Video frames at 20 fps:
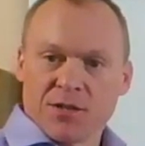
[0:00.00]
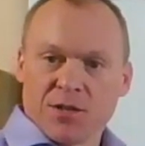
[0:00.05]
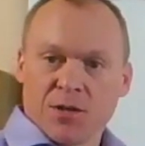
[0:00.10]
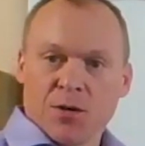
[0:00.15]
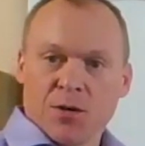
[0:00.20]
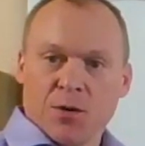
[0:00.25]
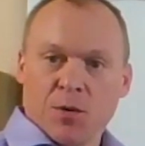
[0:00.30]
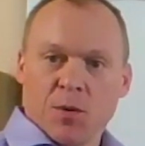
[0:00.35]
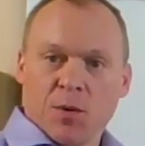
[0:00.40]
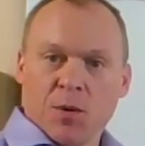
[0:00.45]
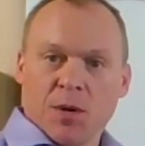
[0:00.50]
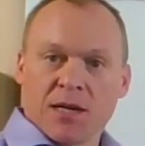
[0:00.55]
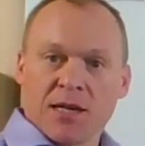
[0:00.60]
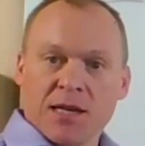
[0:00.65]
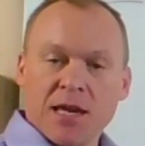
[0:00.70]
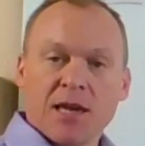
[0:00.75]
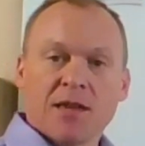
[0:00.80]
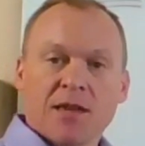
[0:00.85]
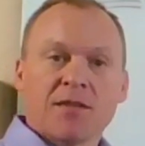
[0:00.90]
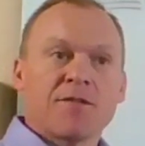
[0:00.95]
So
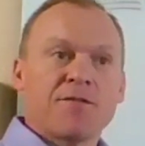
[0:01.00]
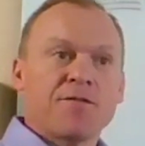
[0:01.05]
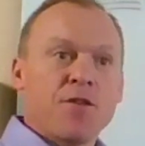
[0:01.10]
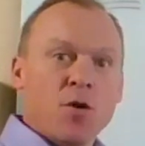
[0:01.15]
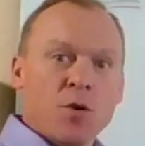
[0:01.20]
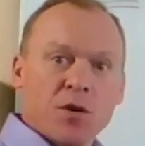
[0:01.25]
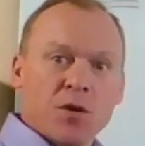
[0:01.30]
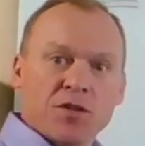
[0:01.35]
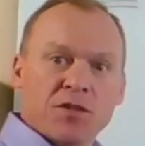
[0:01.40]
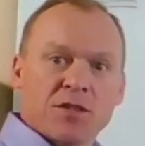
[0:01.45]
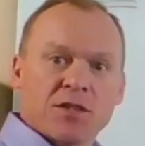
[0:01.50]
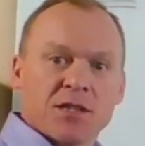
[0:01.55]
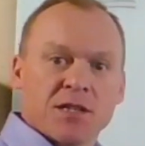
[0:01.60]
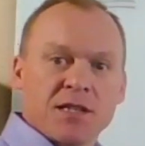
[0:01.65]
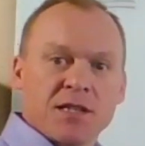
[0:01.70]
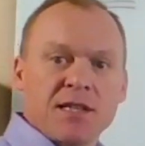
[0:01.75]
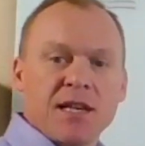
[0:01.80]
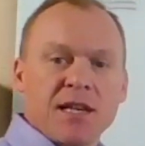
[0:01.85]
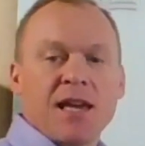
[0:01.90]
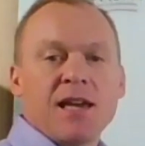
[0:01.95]
again, the focus
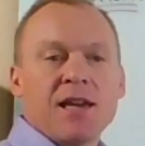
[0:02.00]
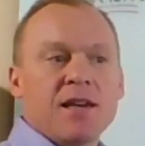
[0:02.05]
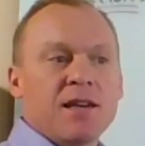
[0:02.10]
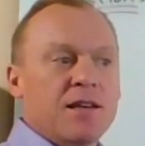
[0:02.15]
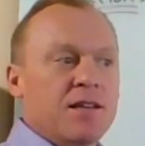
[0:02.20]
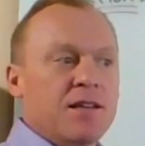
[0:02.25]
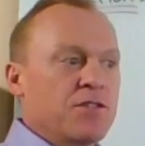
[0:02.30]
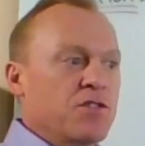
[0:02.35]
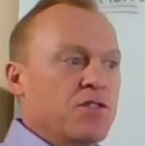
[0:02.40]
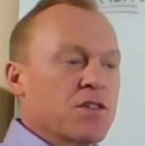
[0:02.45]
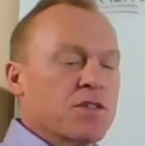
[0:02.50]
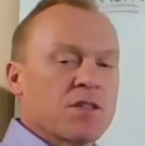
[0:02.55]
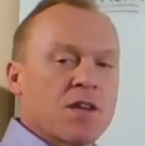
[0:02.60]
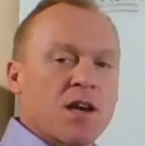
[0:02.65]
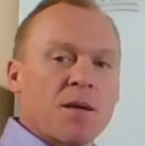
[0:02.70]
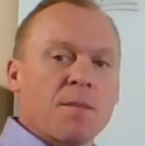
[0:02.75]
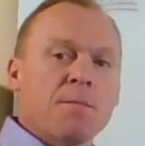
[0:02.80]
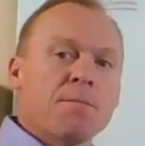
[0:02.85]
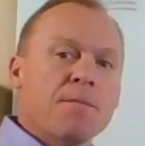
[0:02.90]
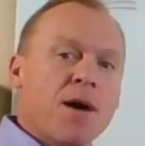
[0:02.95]
today is just
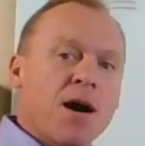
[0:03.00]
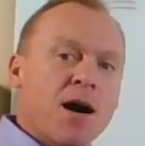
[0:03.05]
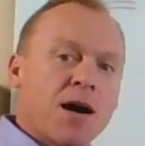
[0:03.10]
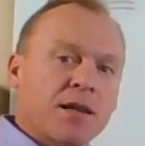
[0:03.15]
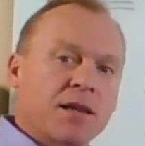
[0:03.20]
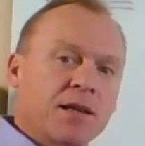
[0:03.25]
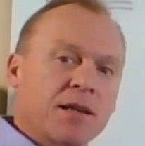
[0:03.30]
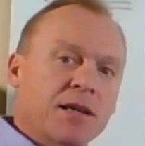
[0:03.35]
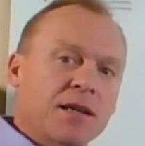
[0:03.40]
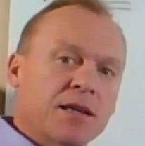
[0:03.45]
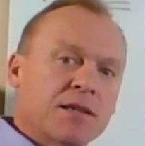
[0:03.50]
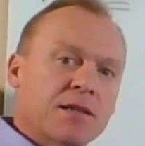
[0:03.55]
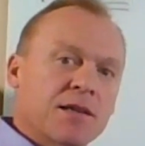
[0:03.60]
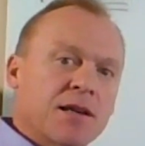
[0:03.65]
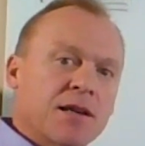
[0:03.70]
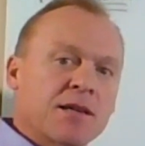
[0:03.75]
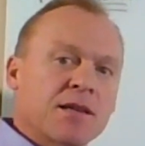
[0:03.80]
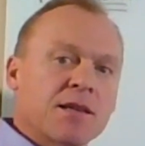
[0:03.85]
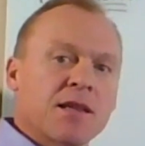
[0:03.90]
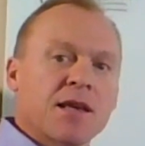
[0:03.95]
on modeling it,
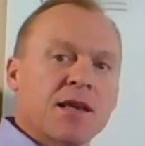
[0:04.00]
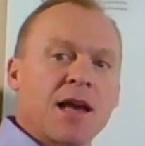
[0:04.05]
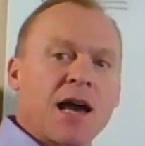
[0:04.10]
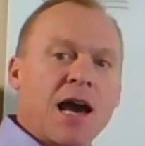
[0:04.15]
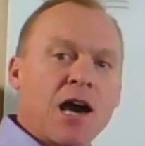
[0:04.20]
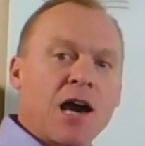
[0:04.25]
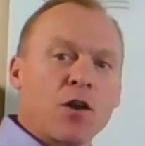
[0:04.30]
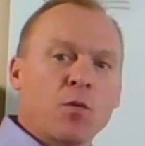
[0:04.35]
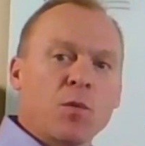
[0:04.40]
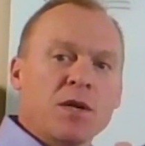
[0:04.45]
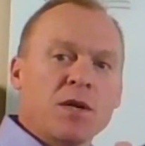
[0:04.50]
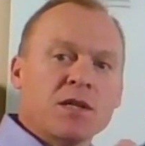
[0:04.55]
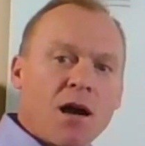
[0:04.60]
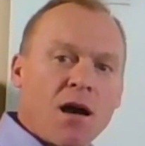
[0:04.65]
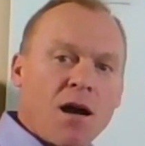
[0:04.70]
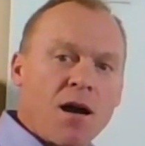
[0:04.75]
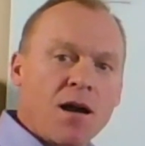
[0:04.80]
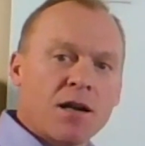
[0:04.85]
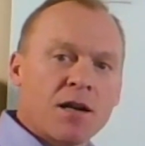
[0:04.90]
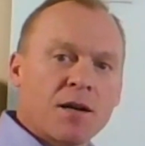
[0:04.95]
and then how do we
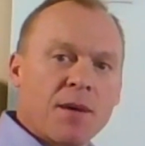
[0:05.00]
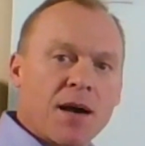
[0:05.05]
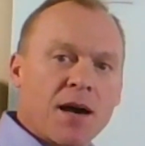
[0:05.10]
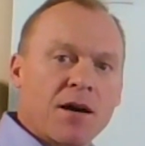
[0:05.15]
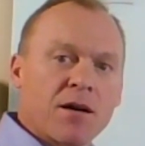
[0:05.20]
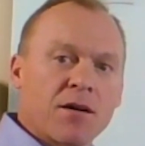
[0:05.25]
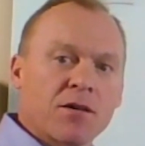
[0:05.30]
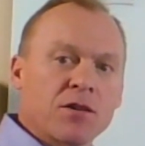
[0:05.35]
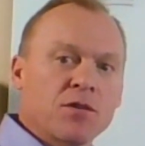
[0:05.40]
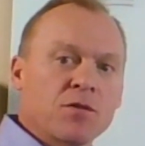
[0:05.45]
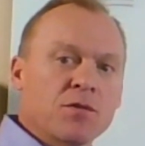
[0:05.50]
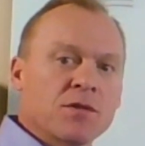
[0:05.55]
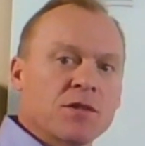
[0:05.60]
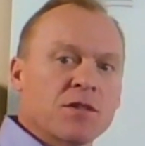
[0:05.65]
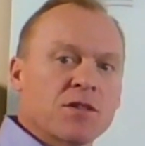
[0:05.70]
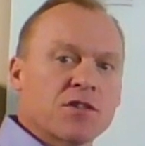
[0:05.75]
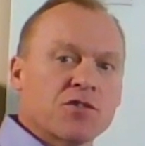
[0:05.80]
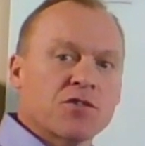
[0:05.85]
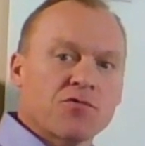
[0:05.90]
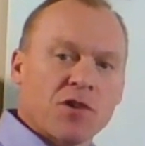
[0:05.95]
talk about
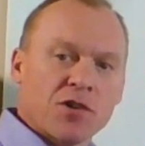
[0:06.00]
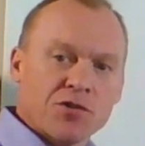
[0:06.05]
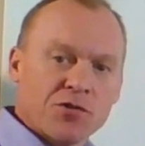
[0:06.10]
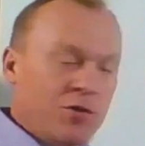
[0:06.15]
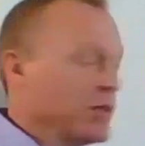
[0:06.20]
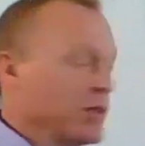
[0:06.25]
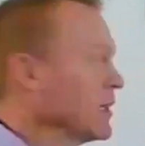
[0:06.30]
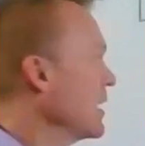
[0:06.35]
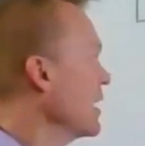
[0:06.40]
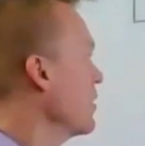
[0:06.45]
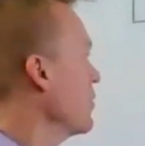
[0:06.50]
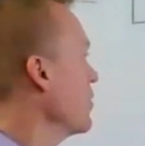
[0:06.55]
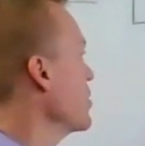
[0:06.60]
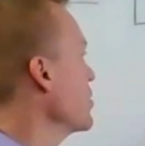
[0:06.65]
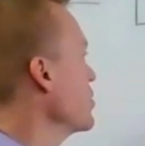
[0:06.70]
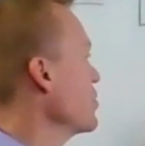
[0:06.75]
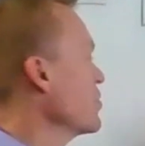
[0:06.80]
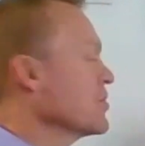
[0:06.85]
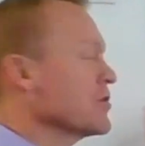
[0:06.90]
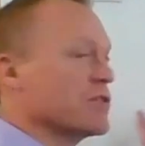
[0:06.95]
using the structural
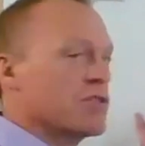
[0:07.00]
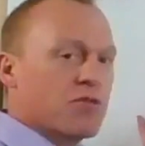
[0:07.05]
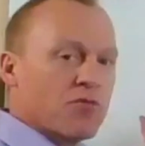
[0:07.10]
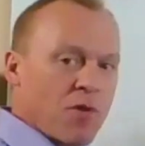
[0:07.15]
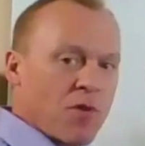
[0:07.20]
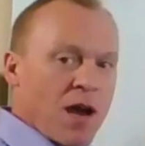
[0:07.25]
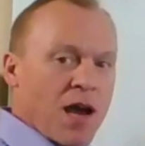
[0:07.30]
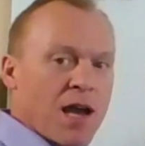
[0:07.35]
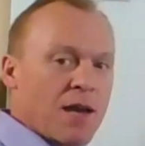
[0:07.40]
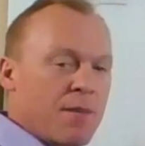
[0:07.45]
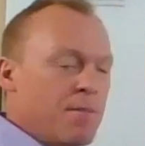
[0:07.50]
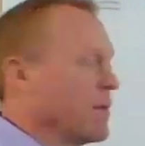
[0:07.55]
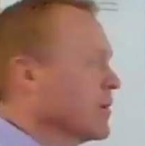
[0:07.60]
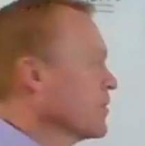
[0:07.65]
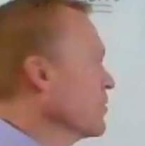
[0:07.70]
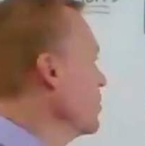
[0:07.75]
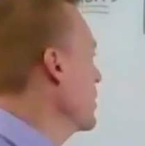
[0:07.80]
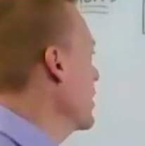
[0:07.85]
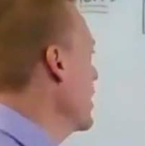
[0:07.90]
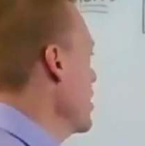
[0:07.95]
language to describe
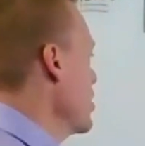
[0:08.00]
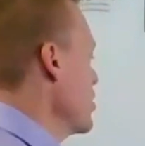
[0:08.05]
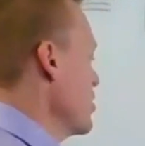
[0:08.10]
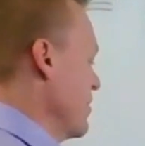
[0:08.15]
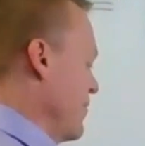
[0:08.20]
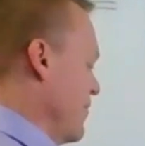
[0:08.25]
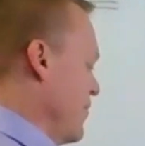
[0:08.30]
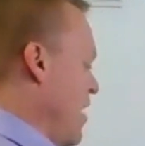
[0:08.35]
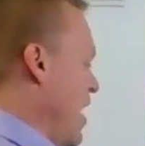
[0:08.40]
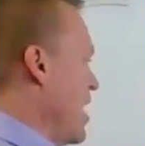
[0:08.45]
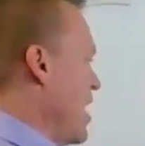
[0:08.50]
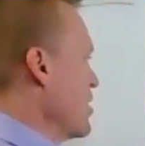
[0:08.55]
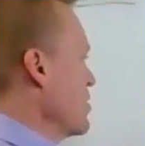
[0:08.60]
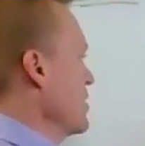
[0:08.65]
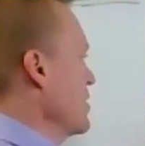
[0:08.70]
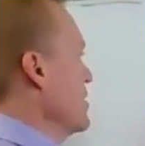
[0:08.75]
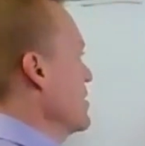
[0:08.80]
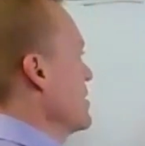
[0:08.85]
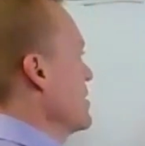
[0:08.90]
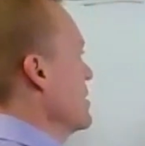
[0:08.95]
multiplication of
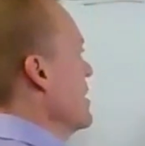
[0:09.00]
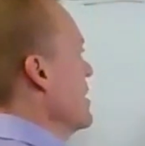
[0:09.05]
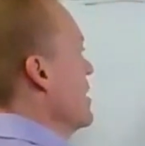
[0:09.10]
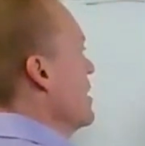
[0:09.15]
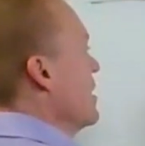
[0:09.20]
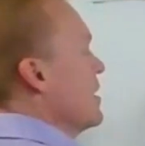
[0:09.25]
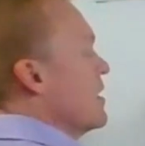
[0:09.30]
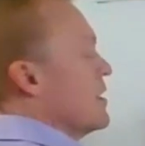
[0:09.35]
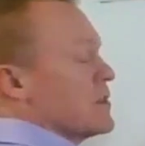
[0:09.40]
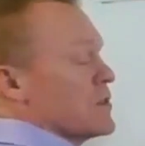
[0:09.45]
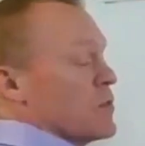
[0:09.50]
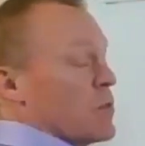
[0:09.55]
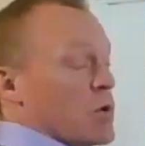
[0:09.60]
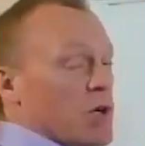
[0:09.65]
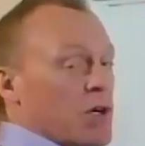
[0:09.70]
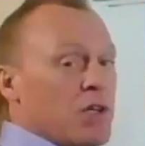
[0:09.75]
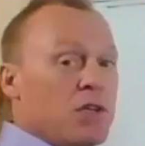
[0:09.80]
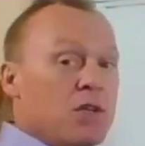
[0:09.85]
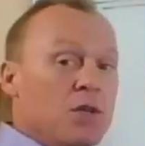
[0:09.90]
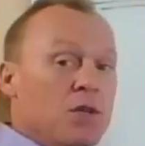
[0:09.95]
fractions. So
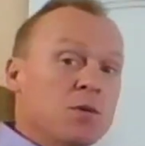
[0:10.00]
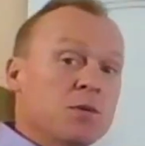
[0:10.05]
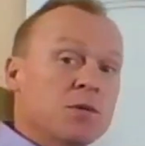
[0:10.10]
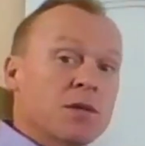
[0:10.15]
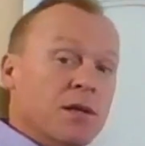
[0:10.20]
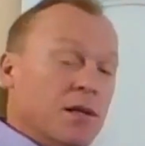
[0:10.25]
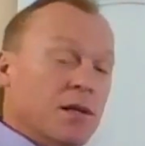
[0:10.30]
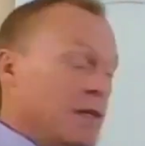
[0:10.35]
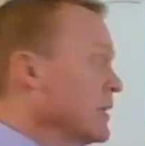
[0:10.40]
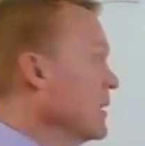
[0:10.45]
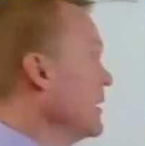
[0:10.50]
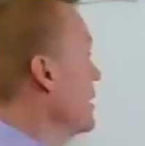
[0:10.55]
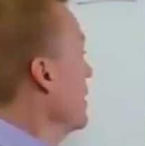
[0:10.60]
we're going to use an